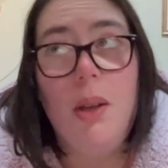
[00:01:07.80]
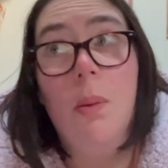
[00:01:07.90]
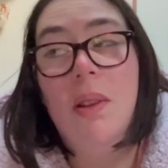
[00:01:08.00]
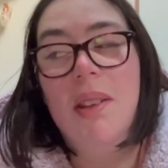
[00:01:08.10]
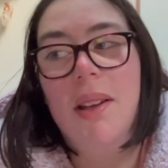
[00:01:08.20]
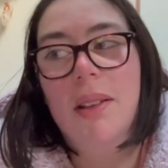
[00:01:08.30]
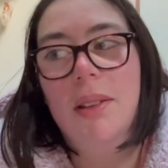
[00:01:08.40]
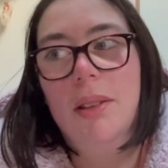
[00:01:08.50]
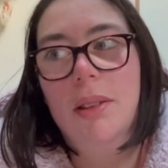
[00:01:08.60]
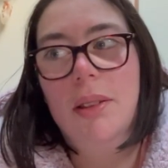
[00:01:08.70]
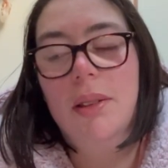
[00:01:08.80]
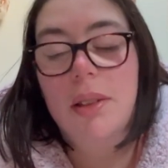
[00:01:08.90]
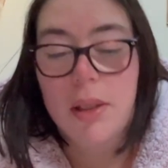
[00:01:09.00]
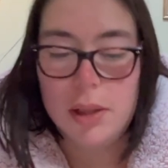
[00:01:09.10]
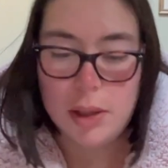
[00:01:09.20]
One sec.
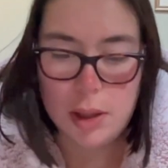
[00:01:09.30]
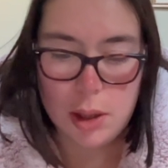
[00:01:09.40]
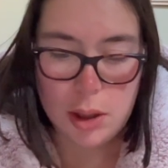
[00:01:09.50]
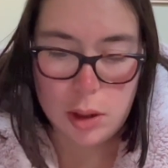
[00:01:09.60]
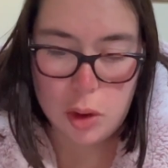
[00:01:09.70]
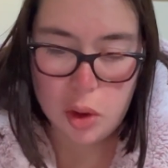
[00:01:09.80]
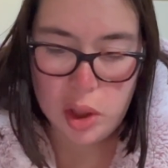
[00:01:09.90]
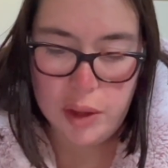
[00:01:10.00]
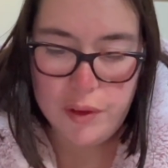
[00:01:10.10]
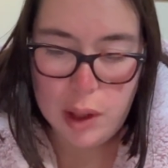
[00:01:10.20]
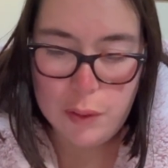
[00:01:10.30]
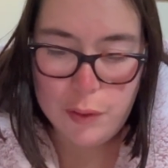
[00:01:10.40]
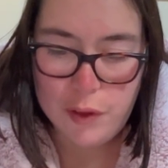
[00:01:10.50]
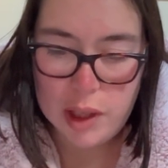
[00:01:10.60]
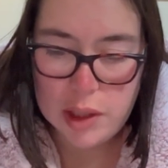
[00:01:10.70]
Tree Farm
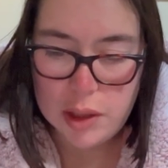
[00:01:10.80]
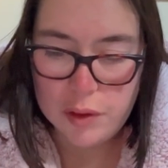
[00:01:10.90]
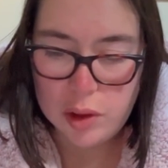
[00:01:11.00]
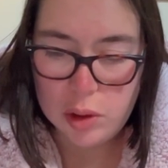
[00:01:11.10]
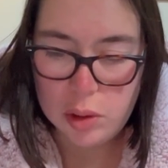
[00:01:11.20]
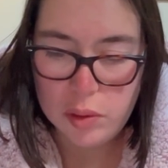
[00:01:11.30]
Festival,